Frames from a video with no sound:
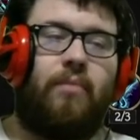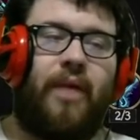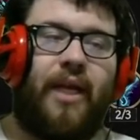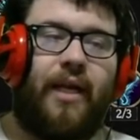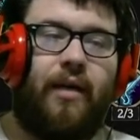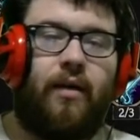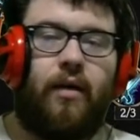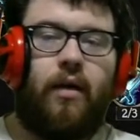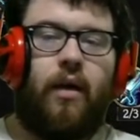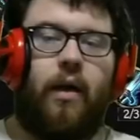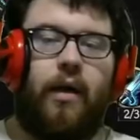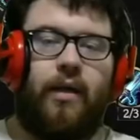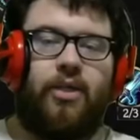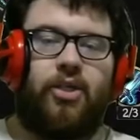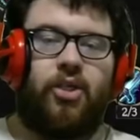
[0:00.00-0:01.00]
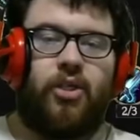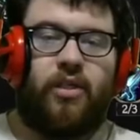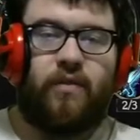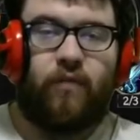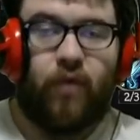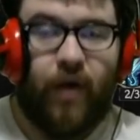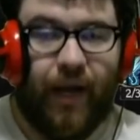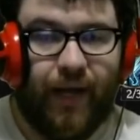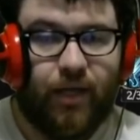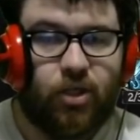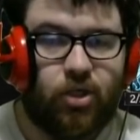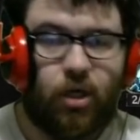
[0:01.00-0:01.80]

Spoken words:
here, it's just for extra